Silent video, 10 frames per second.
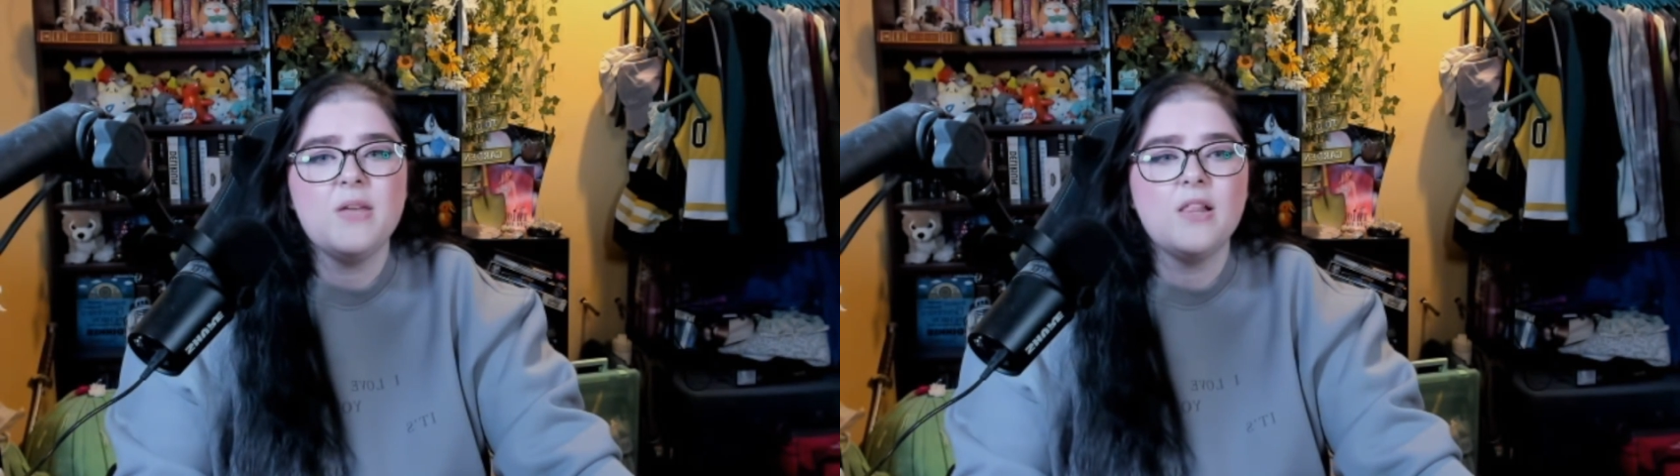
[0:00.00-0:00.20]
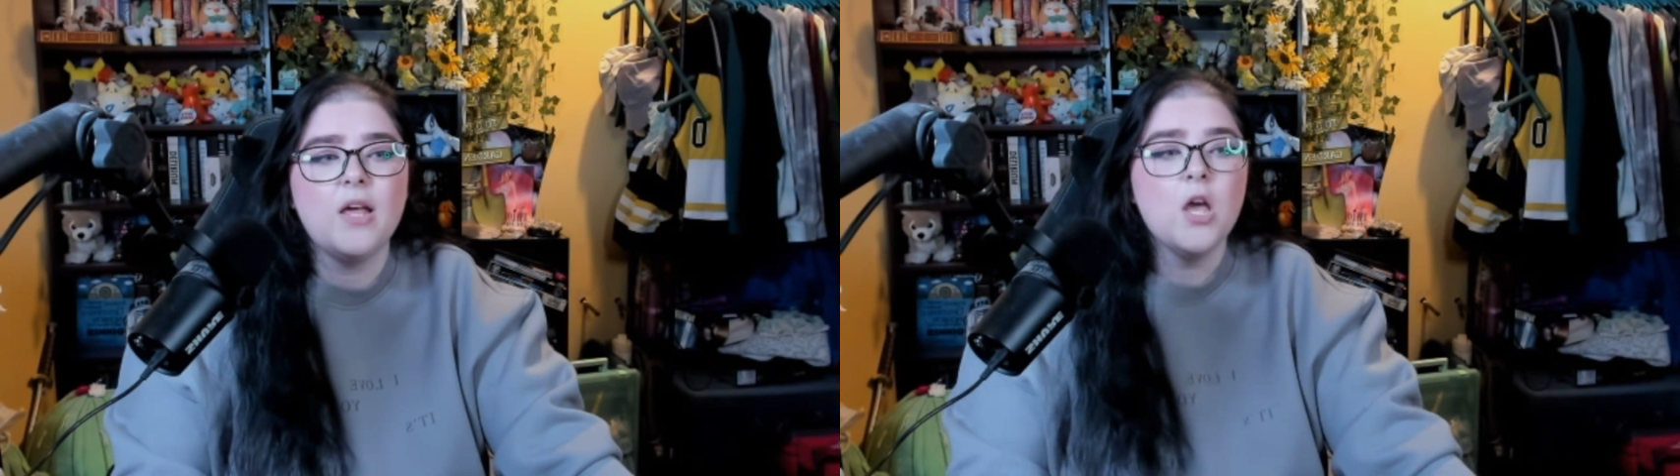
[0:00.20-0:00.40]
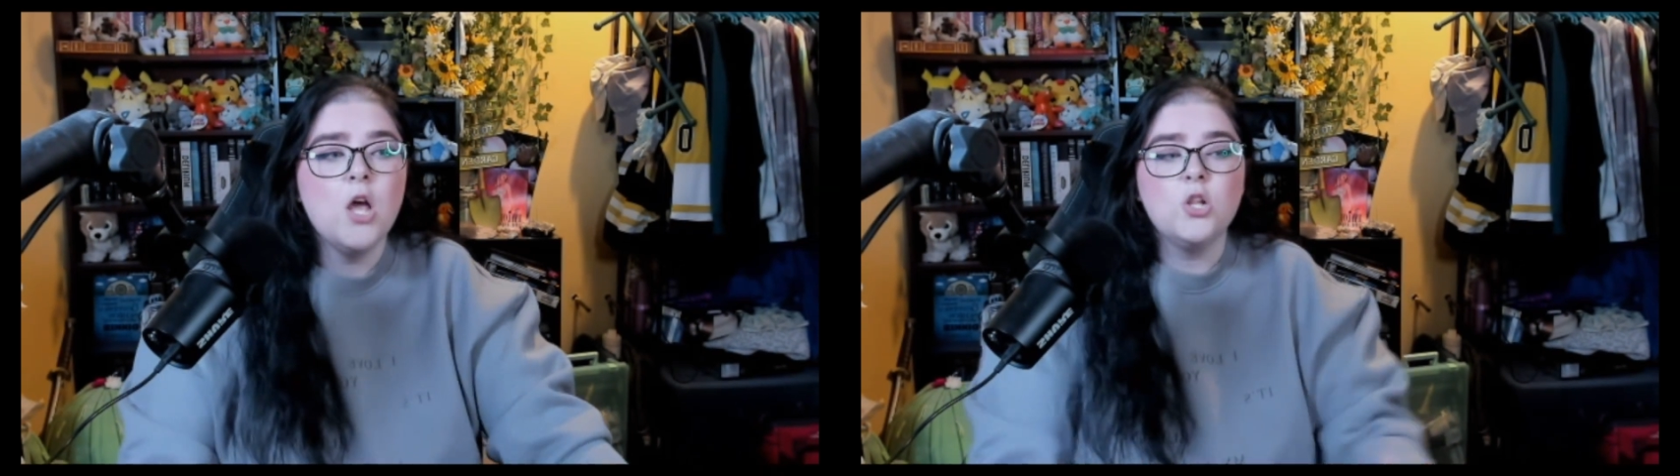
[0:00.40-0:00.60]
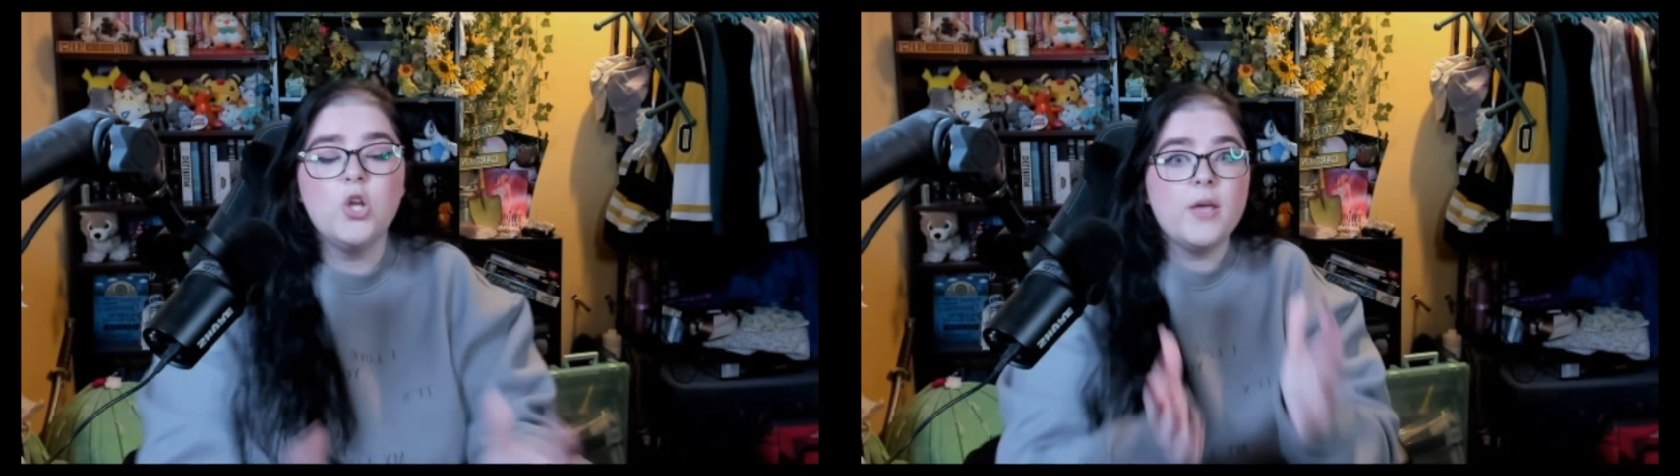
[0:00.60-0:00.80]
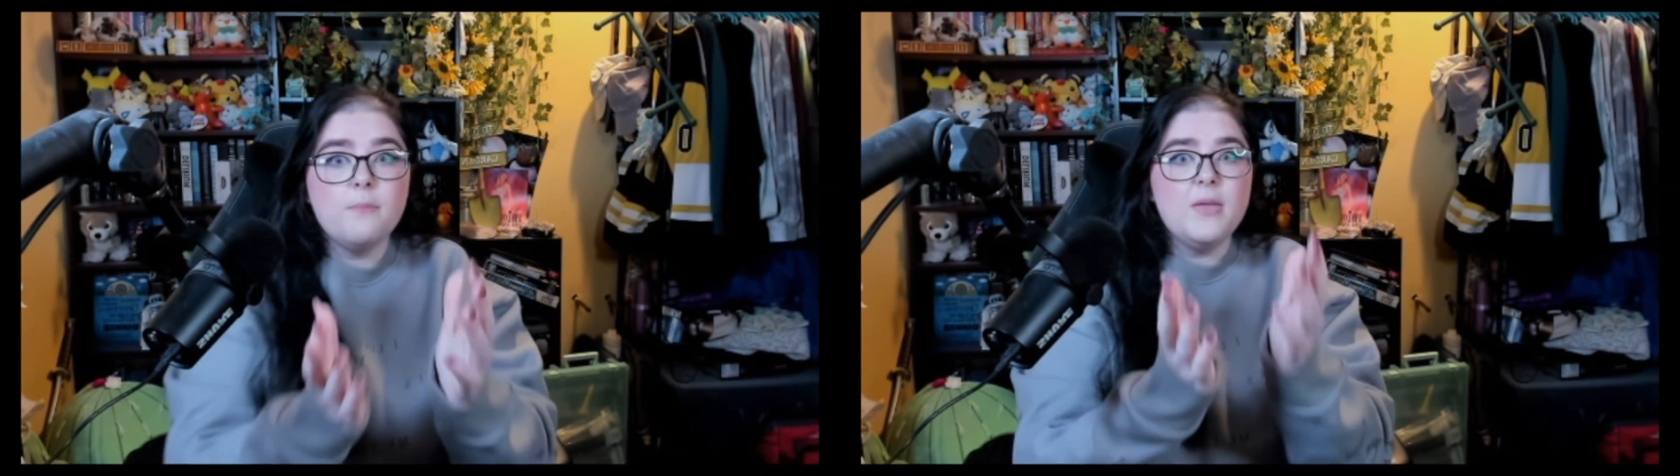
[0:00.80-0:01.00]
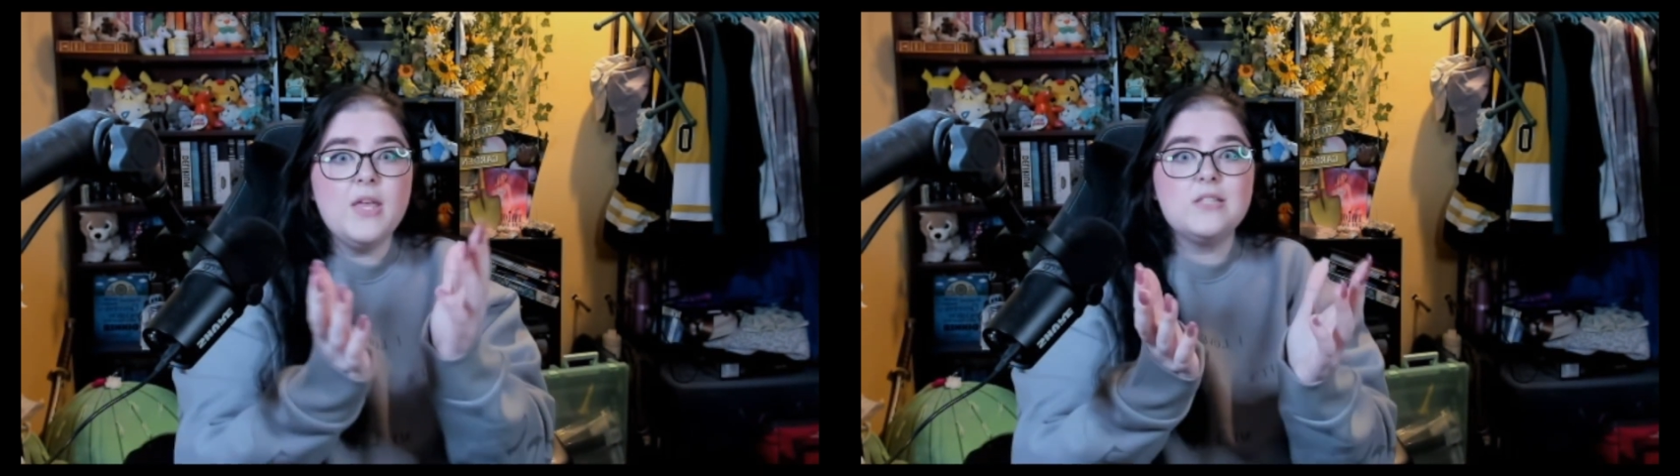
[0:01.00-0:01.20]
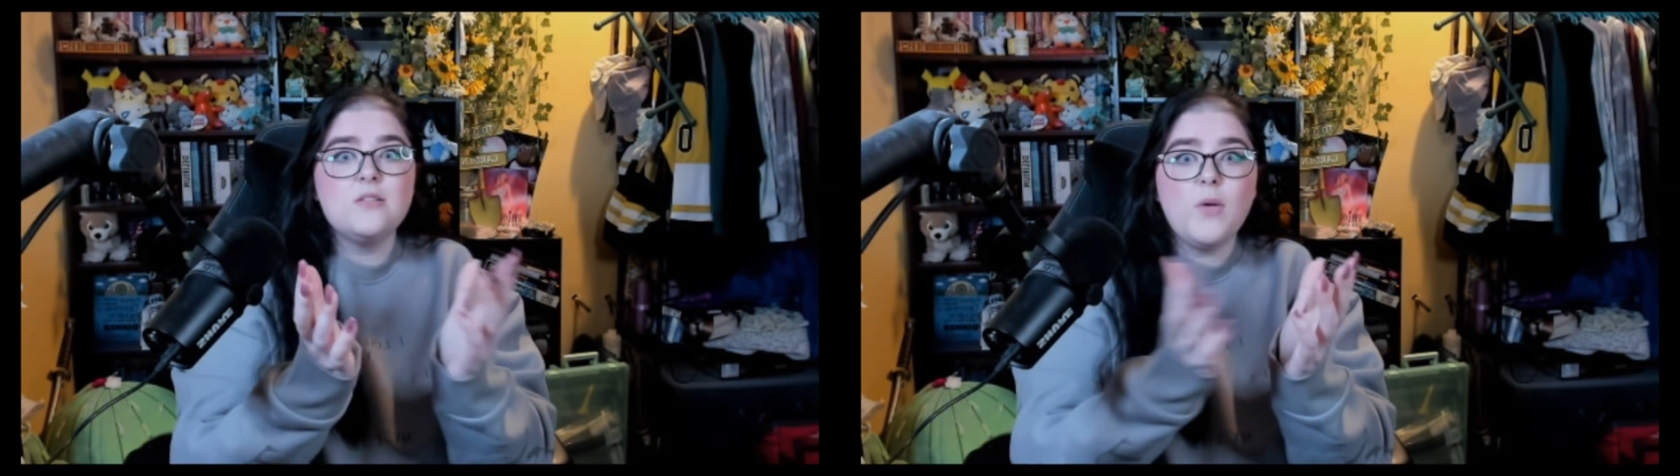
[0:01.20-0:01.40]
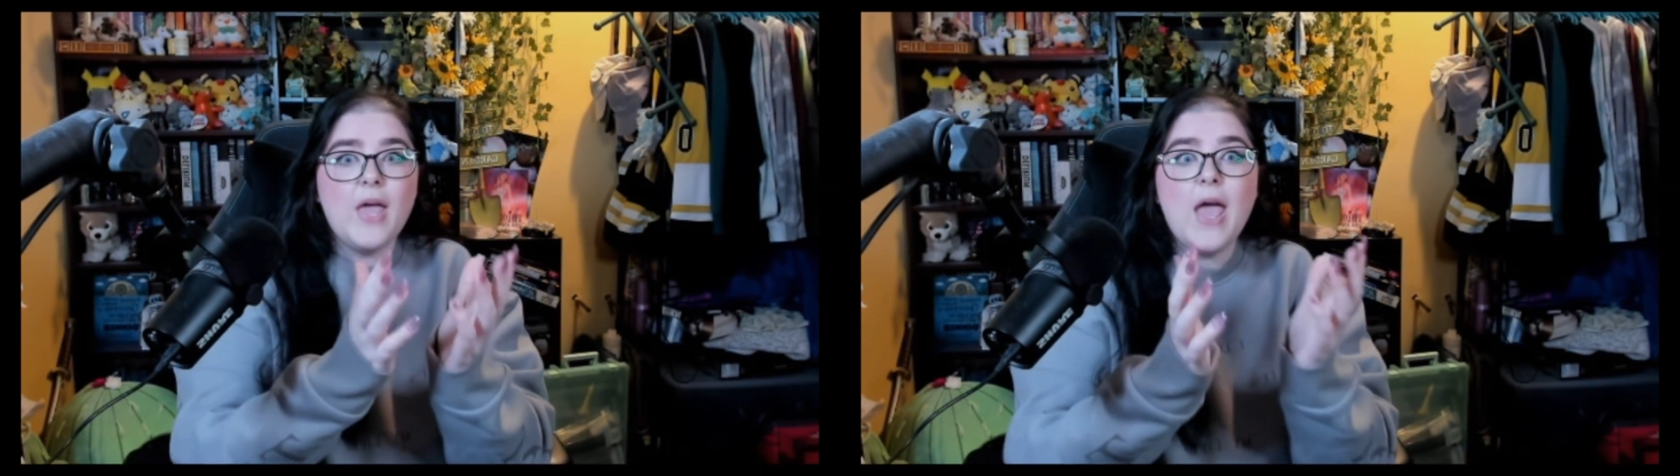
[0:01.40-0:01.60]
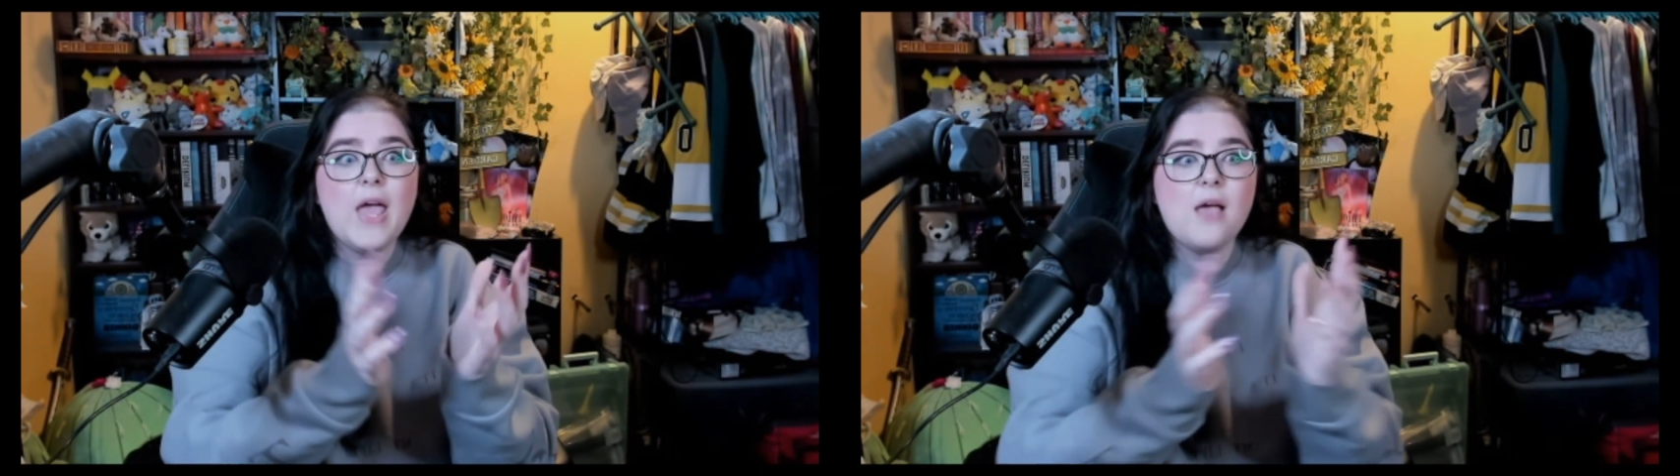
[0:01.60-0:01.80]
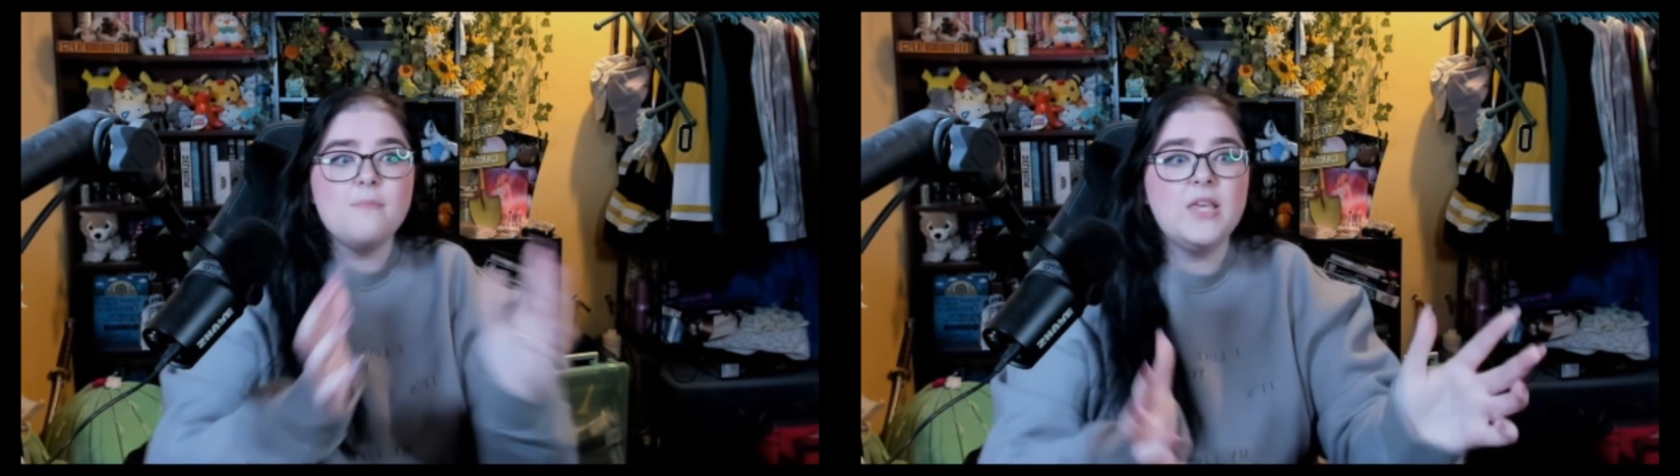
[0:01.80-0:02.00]
like, look at me, it's
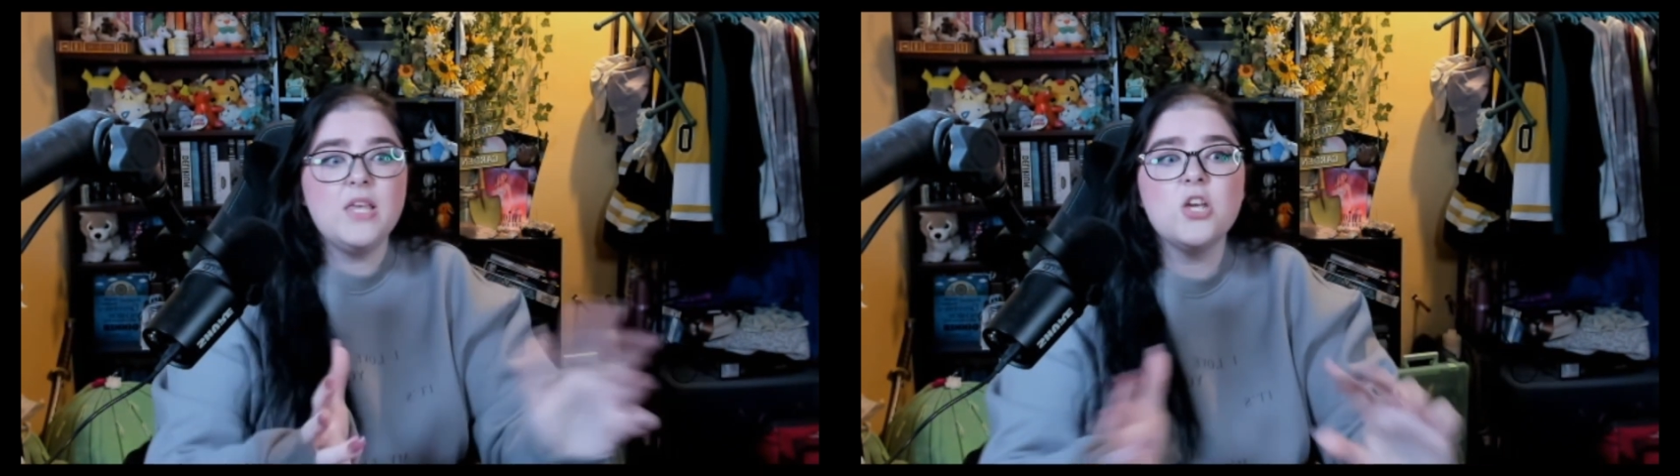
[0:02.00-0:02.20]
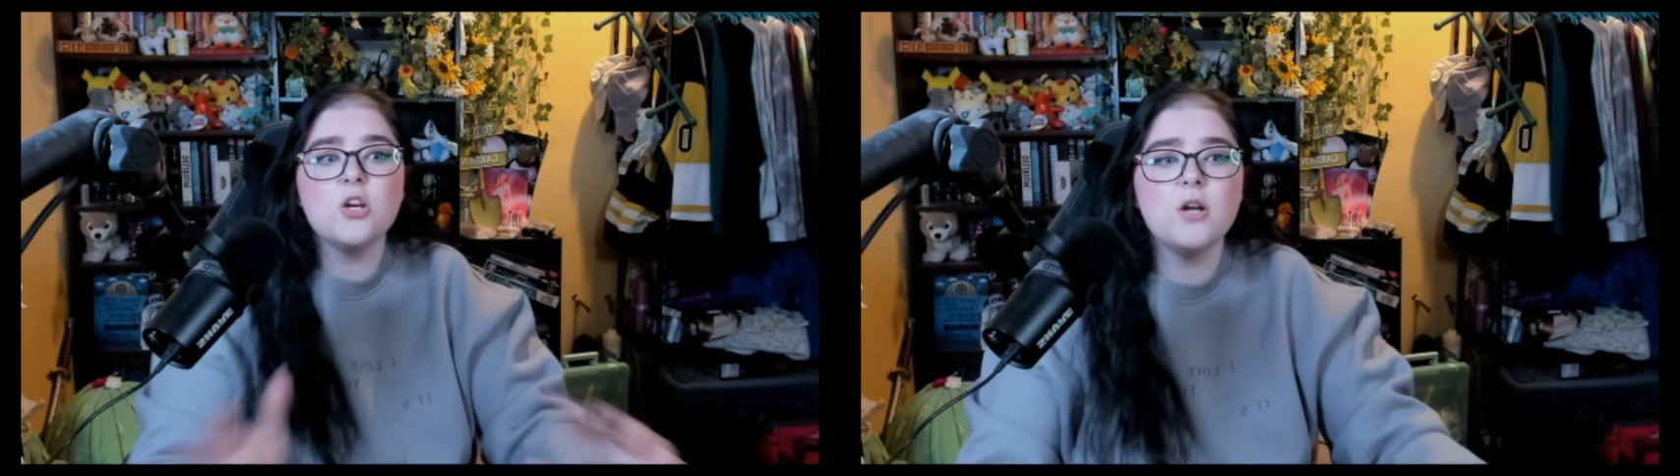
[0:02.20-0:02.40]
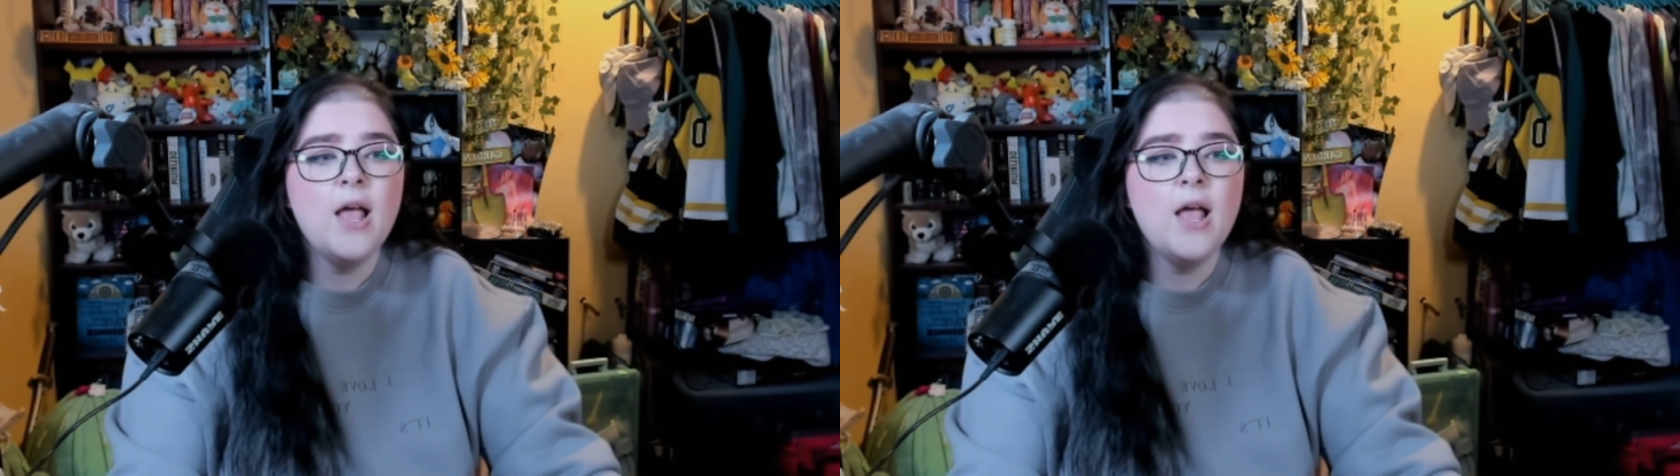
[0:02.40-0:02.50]
okay, I'm here.